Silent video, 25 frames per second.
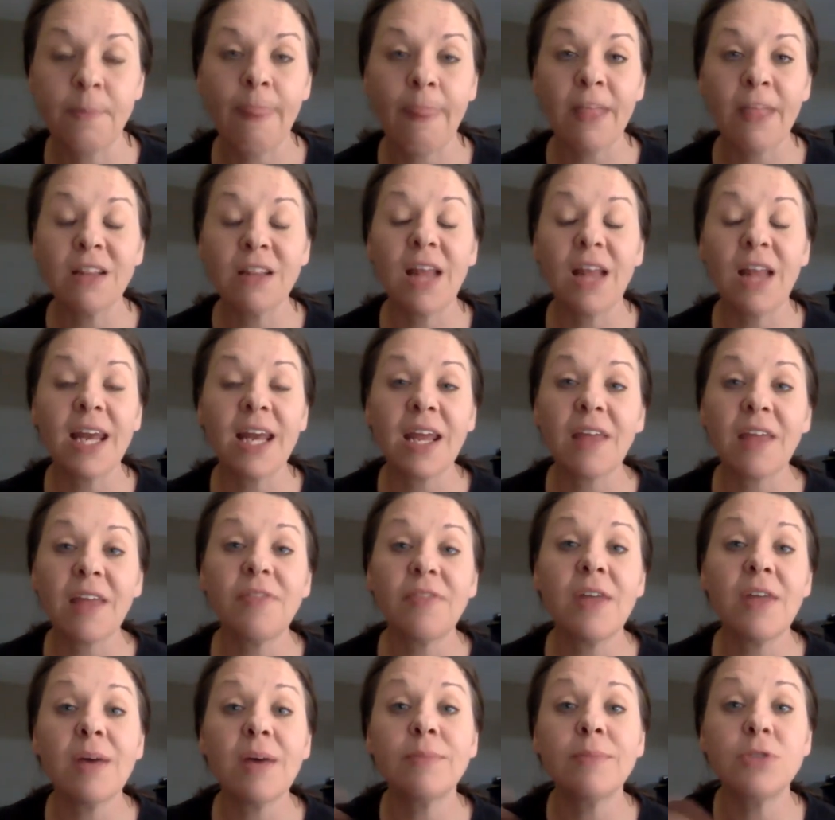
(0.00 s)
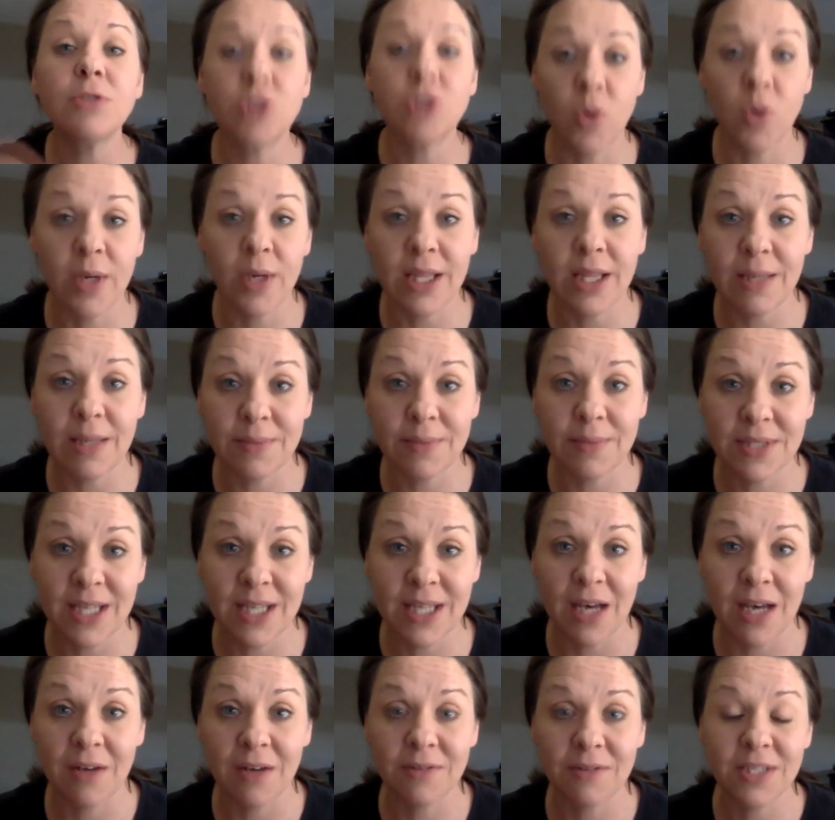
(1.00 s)
Letting them join
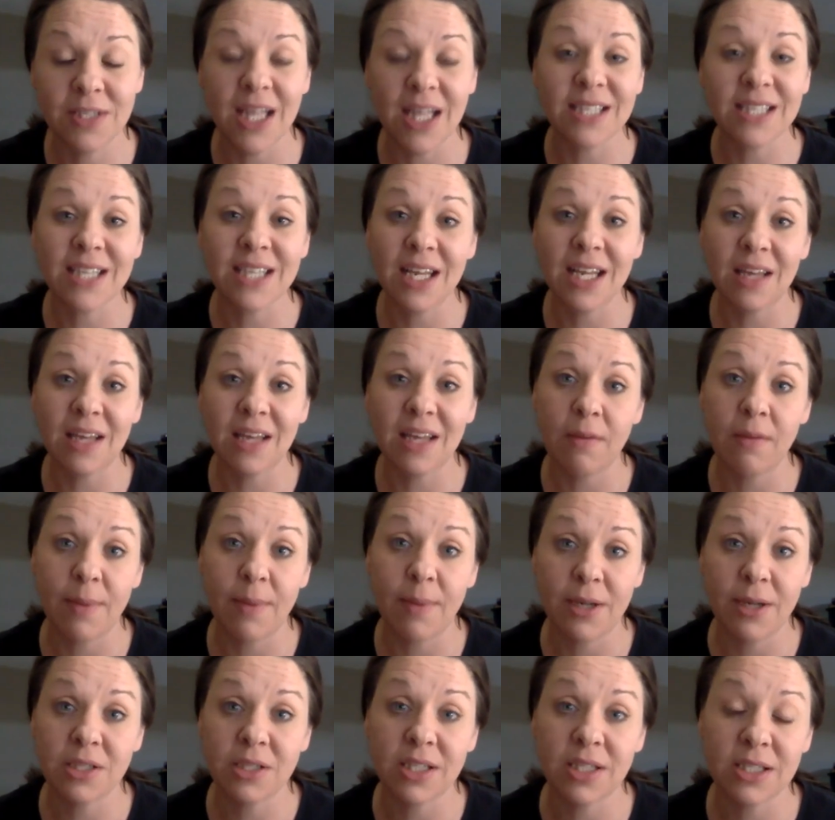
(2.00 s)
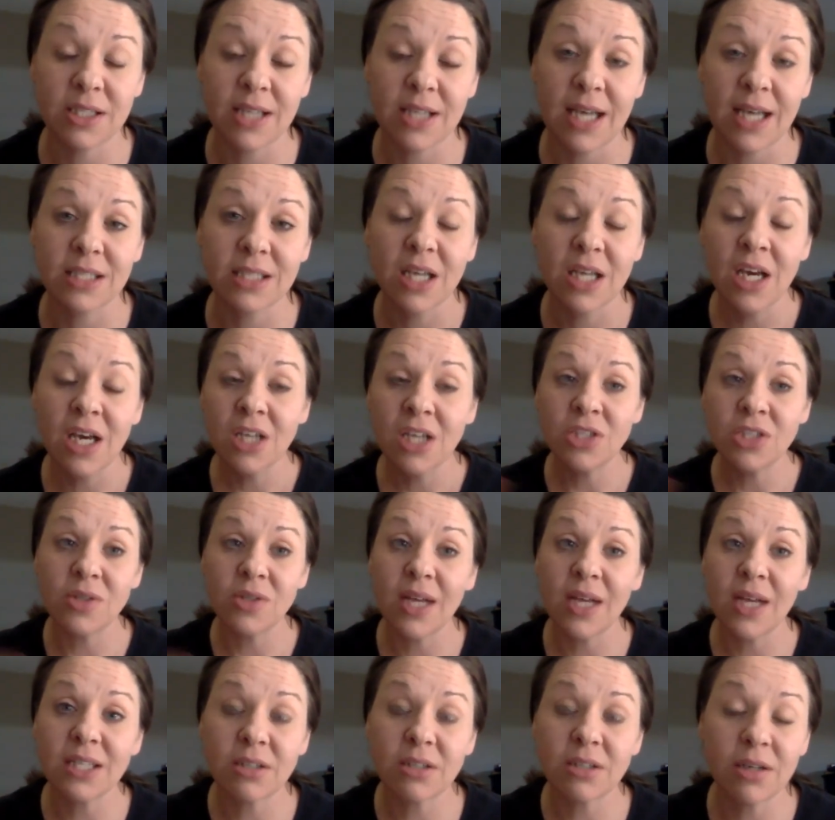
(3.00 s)
themselves, that's going to give you better success. Do
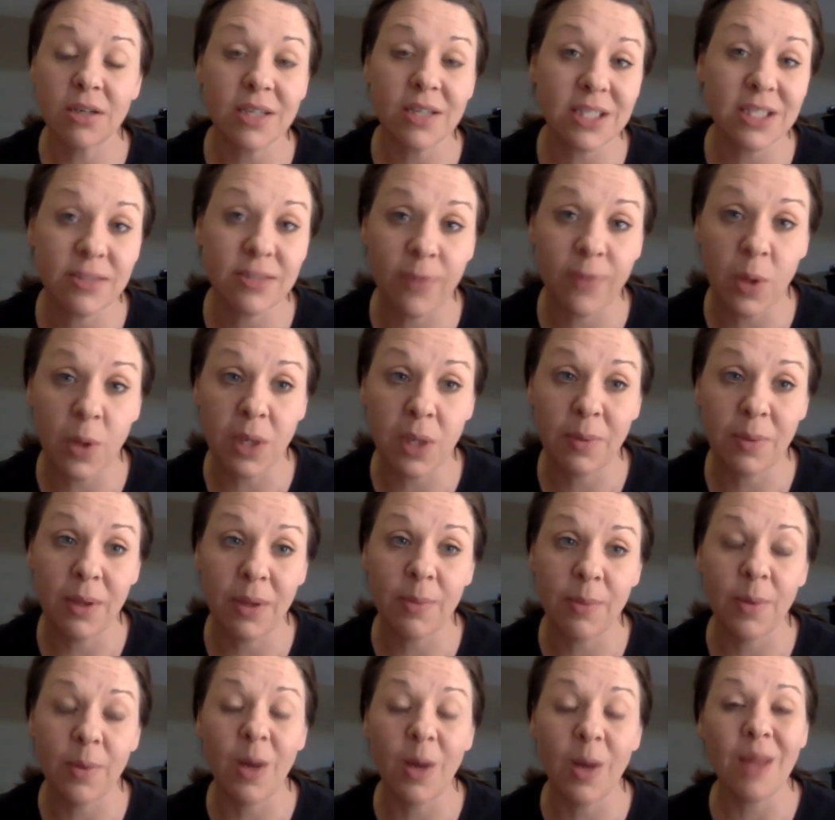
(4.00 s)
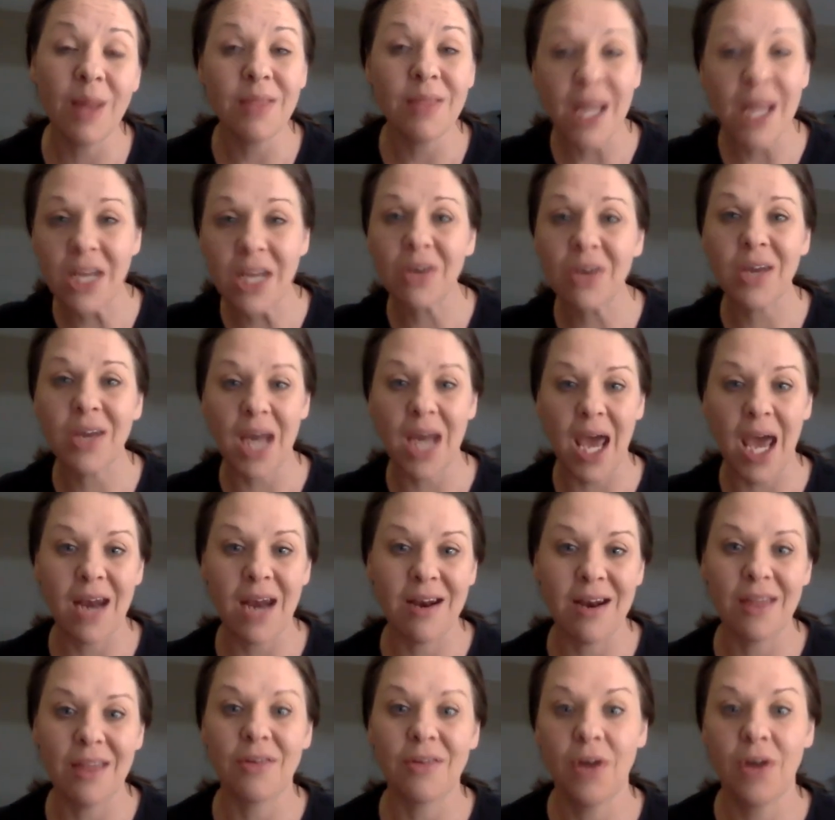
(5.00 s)
that to at least 40 people, and then you can add
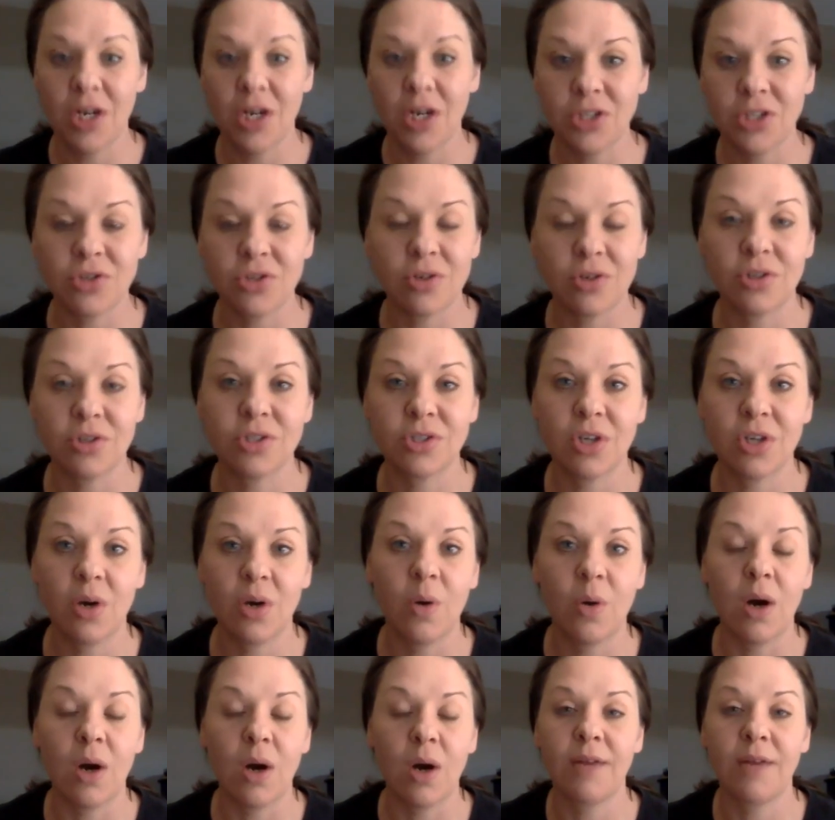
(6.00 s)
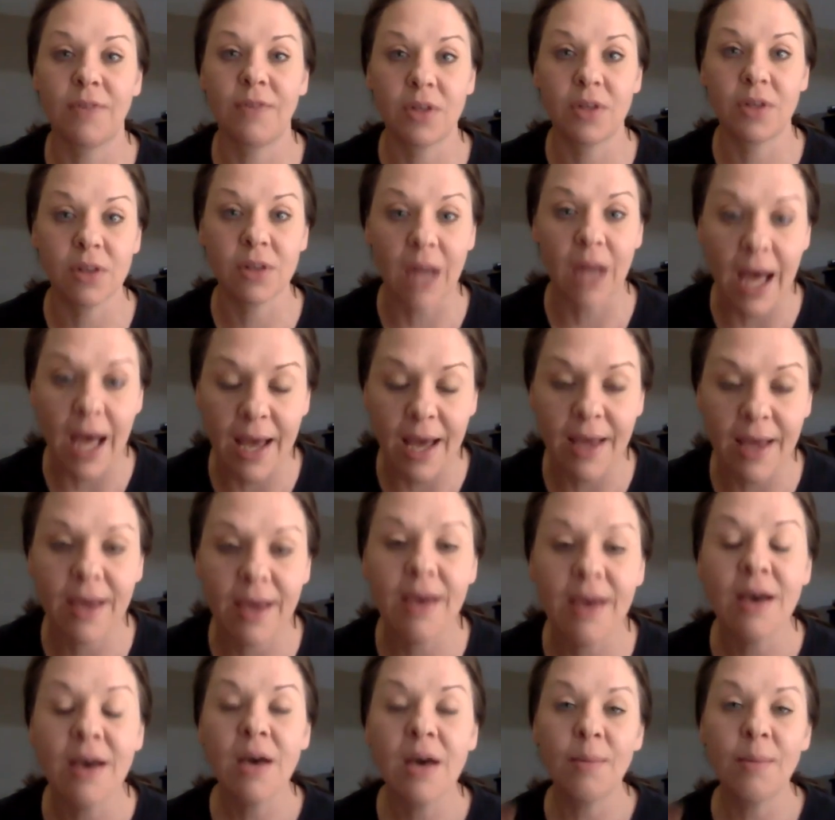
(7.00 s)
another 100 or so on if you'd like,
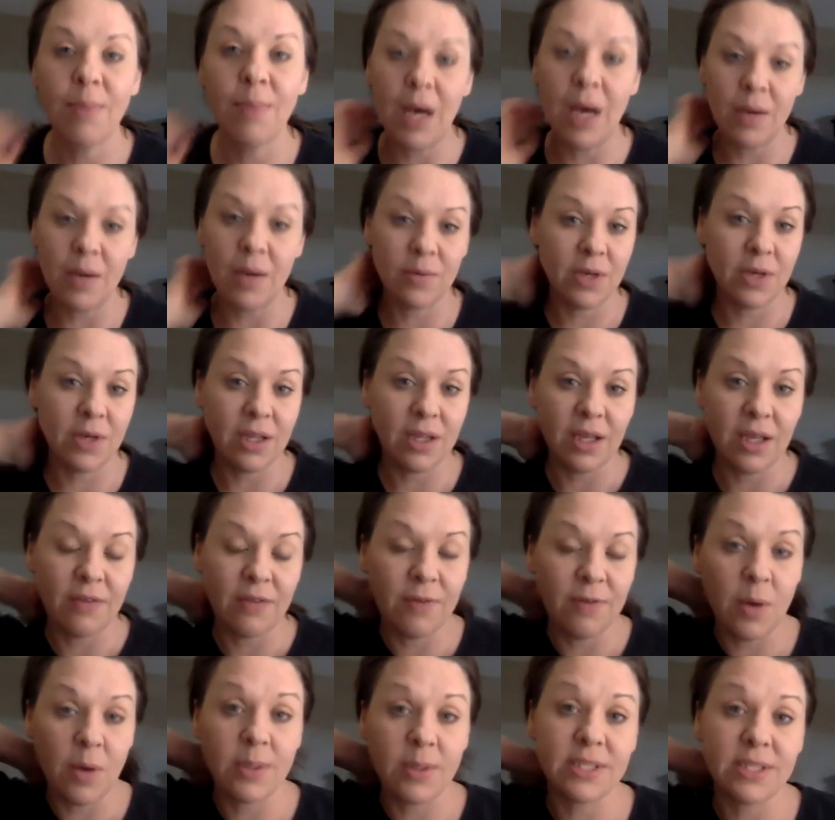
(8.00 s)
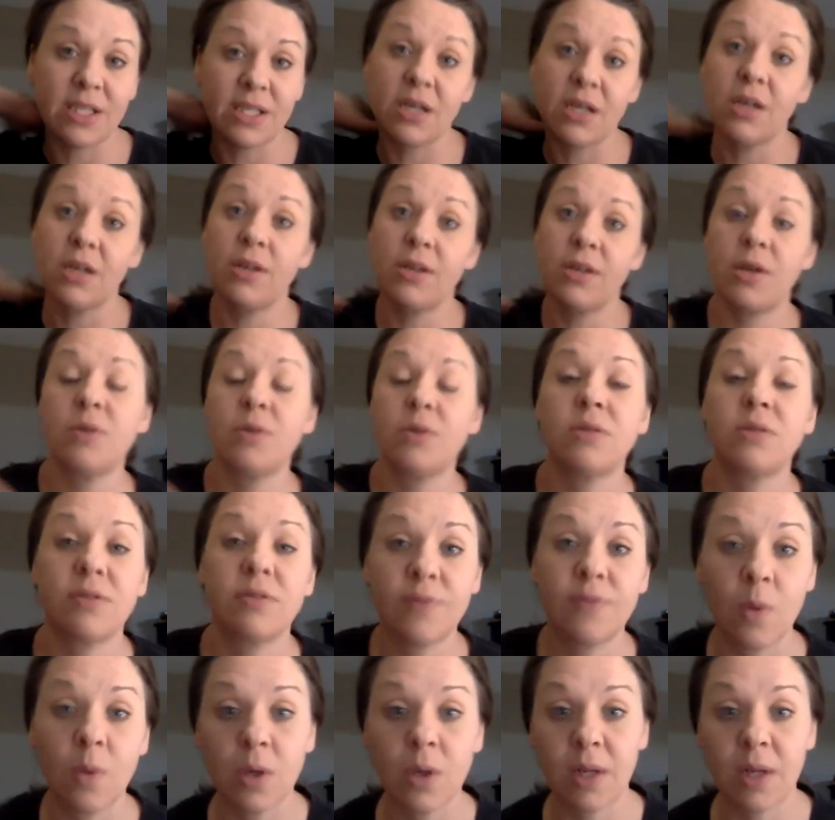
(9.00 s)
but really focusing on those
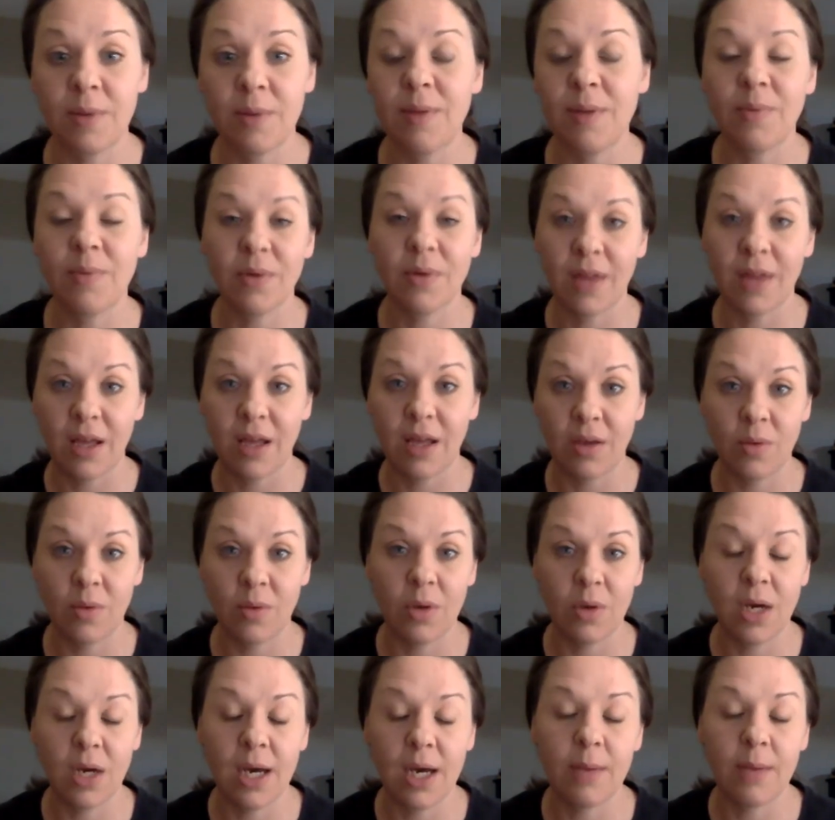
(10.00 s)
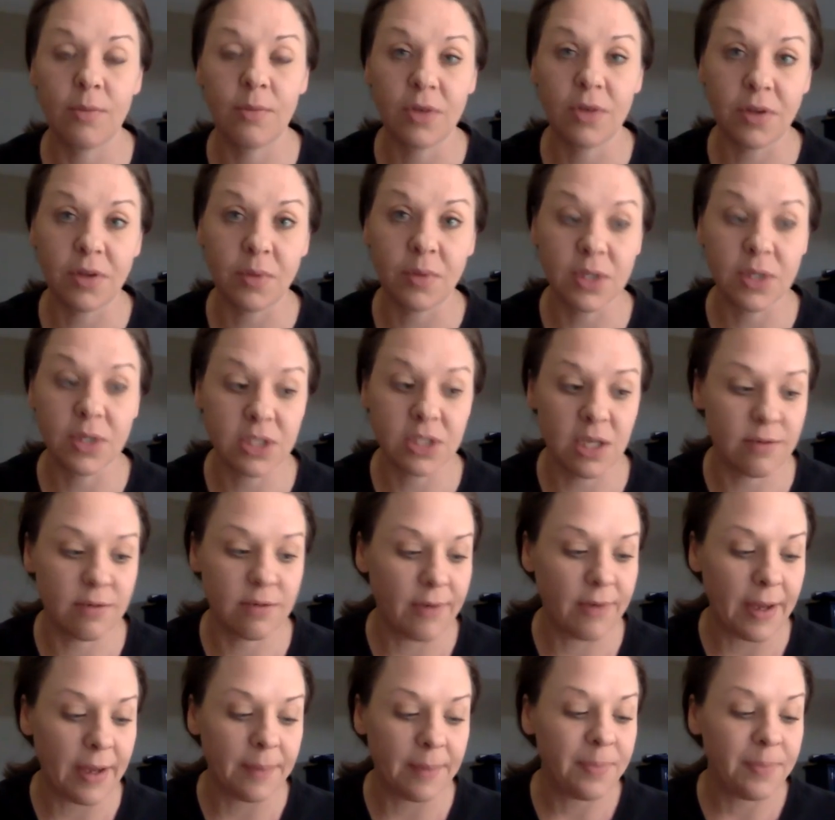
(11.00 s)
40 people that you really want to
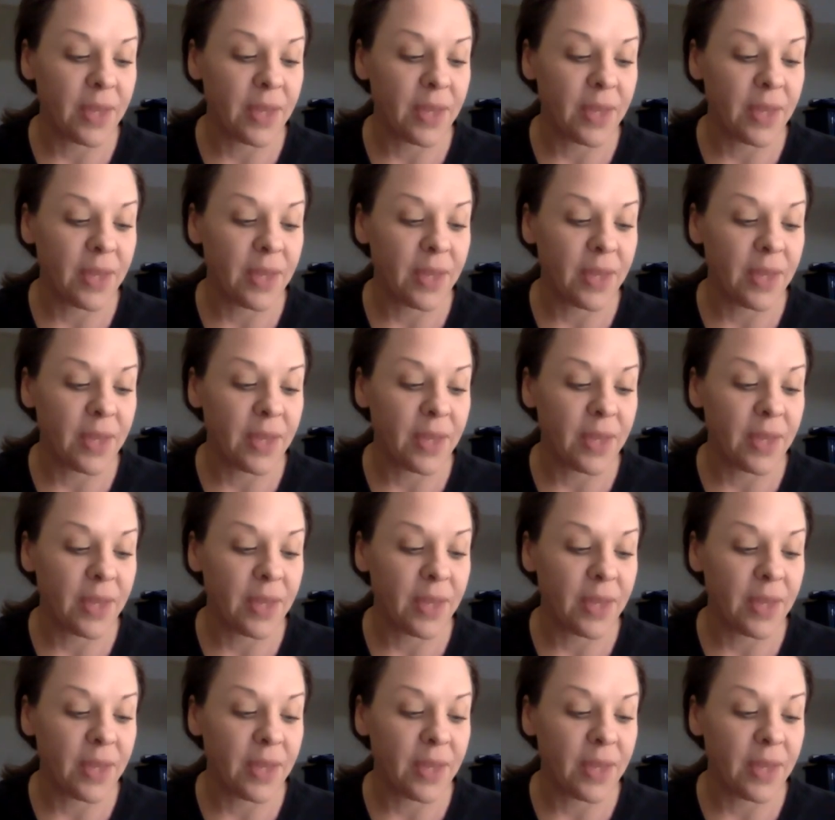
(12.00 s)
invite.